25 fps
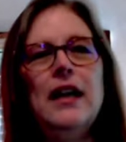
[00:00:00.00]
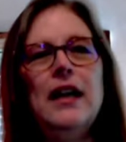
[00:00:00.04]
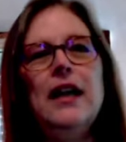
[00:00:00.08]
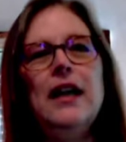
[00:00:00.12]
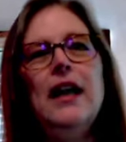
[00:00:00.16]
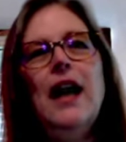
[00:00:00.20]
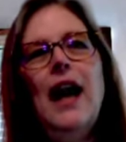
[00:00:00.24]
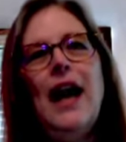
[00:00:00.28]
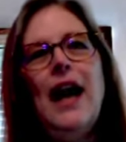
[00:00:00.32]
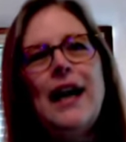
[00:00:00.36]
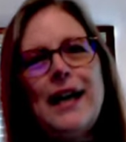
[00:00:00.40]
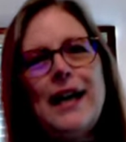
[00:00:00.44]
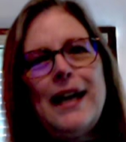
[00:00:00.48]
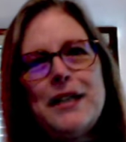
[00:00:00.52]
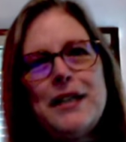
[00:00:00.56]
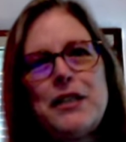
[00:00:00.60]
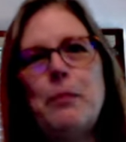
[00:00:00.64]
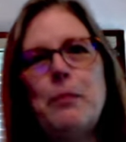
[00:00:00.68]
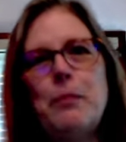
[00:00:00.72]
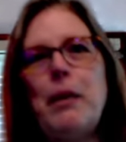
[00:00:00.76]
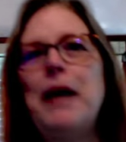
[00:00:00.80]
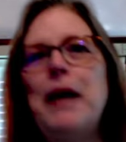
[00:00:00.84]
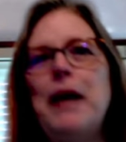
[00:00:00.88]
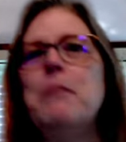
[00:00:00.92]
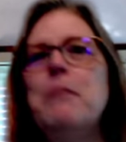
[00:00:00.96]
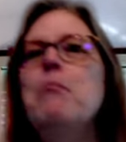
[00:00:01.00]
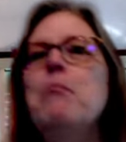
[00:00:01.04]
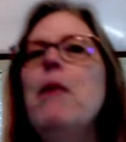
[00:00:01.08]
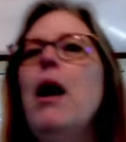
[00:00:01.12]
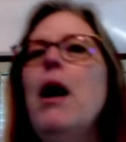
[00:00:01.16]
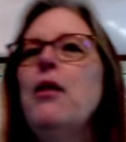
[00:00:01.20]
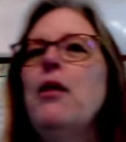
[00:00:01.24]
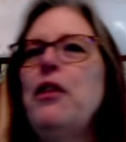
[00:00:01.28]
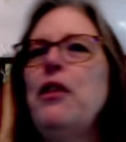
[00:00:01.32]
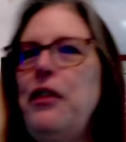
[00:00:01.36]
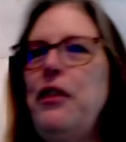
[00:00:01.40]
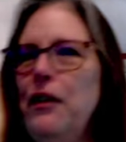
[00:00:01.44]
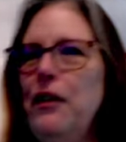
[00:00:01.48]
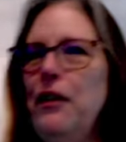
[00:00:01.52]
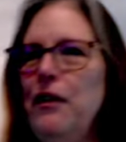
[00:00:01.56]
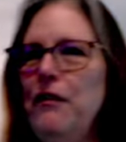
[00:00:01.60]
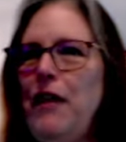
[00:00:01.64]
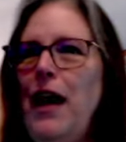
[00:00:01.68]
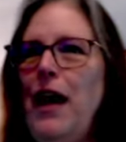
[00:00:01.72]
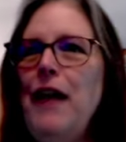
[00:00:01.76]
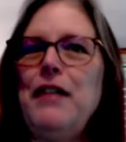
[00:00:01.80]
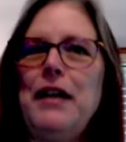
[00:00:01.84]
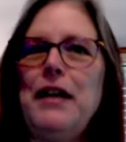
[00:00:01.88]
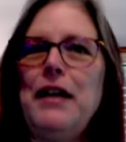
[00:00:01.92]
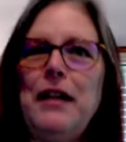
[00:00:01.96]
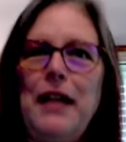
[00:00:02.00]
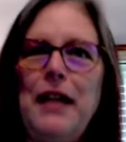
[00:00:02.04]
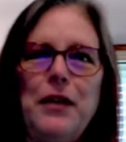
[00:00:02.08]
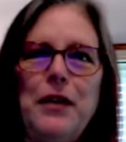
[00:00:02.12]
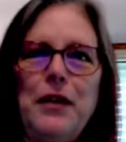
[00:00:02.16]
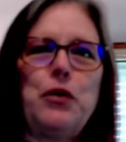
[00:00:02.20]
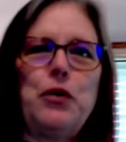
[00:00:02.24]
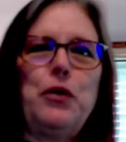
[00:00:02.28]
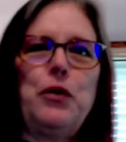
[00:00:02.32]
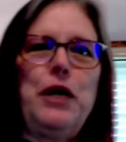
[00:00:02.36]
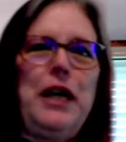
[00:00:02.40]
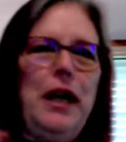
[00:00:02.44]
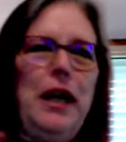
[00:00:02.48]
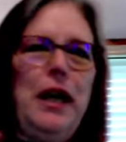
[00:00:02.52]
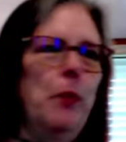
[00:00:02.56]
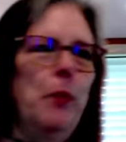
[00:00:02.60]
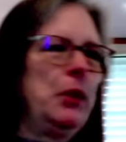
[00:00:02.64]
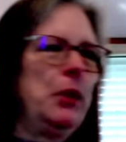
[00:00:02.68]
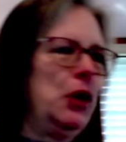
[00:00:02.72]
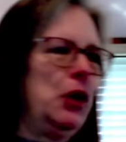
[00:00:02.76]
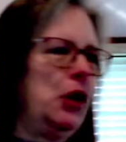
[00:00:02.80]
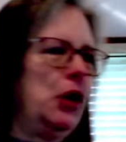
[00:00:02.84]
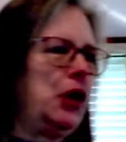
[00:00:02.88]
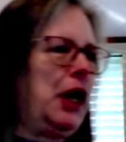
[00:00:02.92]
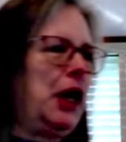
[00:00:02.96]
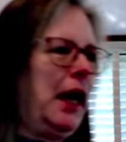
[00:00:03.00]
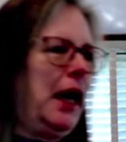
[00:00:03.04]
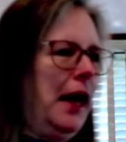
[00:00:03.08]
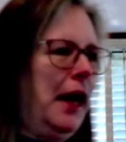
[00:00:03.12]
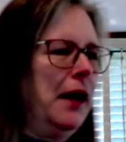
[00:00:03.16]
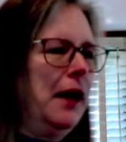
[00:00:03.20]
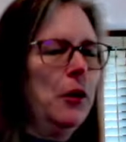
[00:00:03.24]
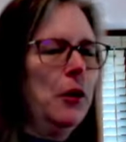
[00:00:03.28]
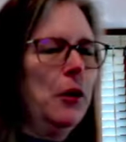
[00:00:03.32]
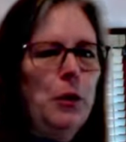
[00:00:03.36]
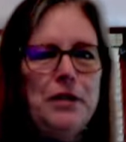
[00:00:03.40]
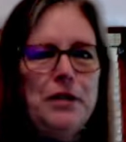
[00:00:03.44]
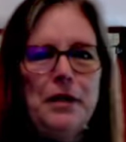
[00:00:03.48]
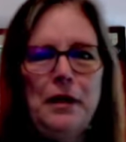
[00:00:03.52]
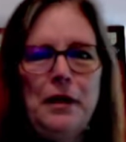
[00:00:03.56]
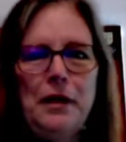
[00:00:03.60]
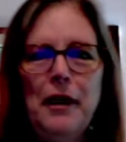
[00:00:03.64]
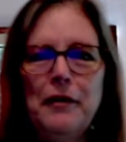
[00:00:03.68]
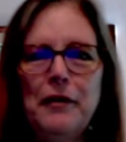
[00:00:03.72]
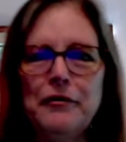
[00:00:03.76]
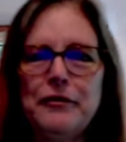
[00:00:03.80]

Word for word: I guess about a month of having that tree up and looking at it was enough.